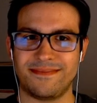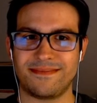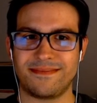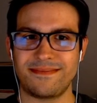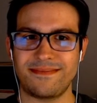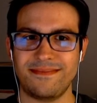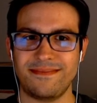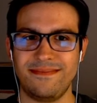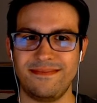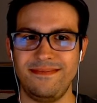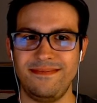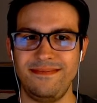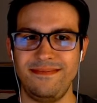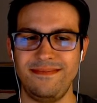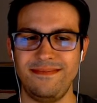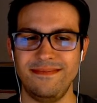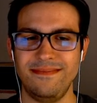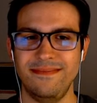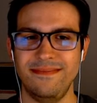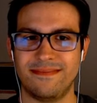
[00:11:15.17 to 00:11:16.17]

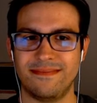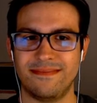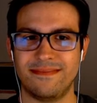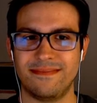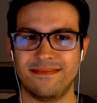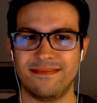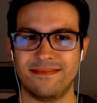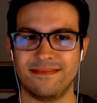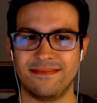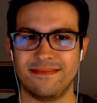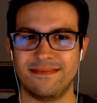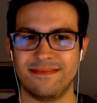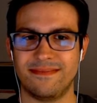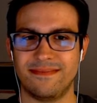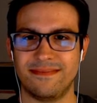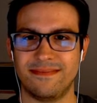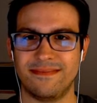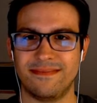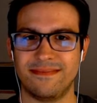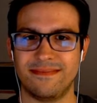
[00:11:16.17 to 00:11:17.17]

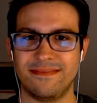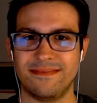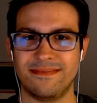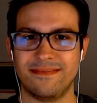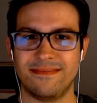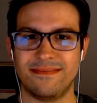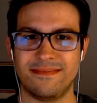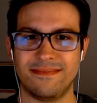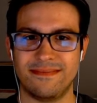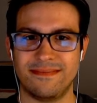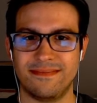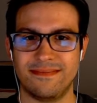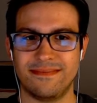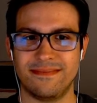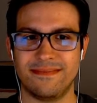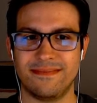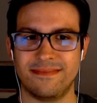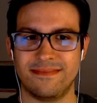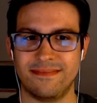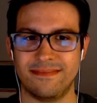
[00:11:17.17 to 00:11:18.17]

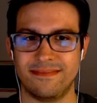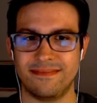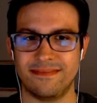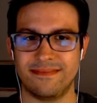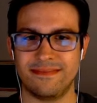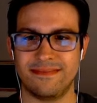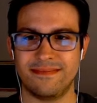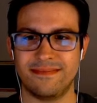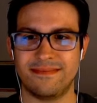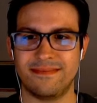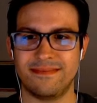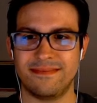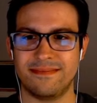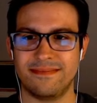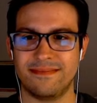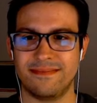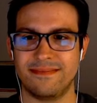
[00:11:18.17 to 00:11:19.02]
(not speaking)